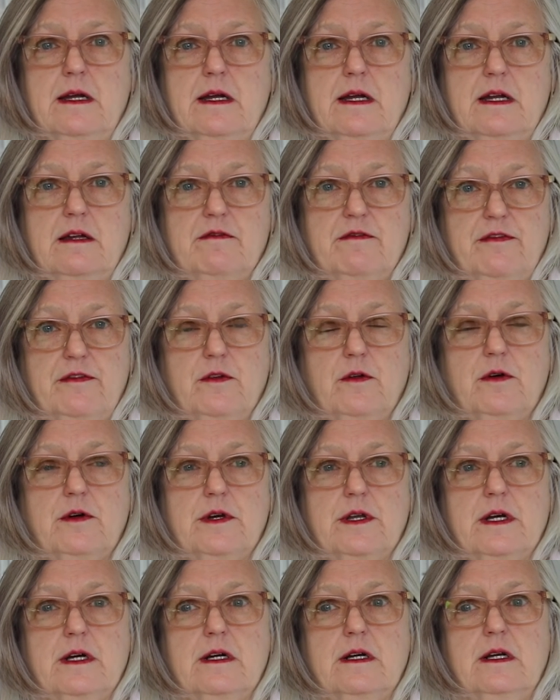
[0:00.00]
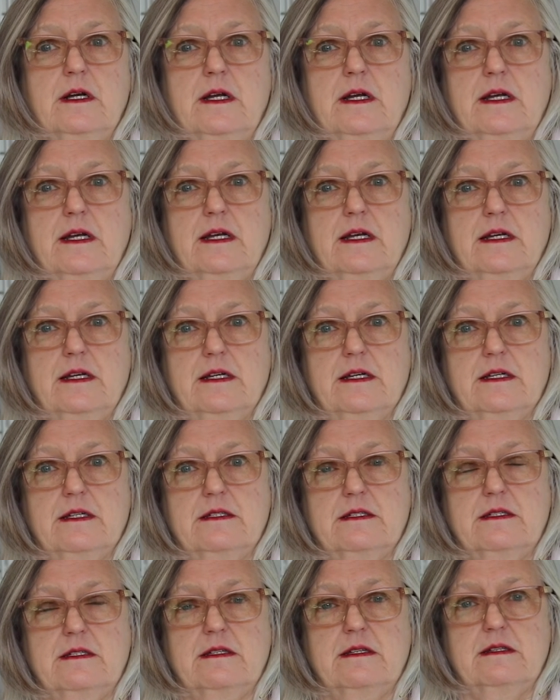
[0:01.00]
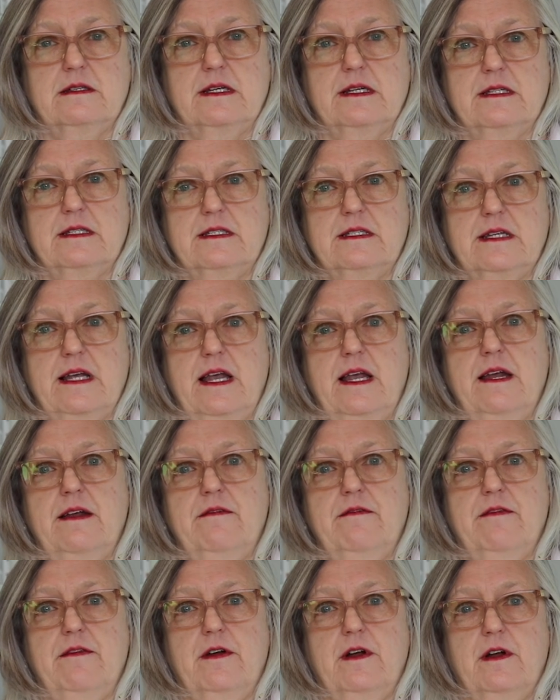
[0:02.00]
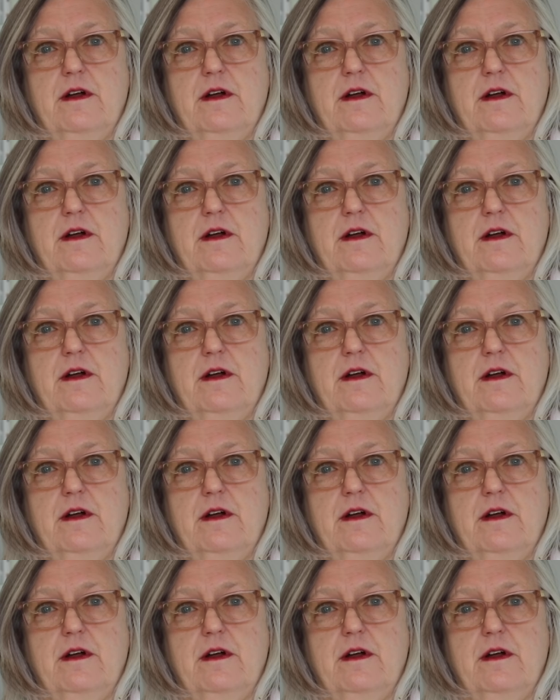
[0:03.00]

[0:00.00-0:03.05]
in Florida is the Save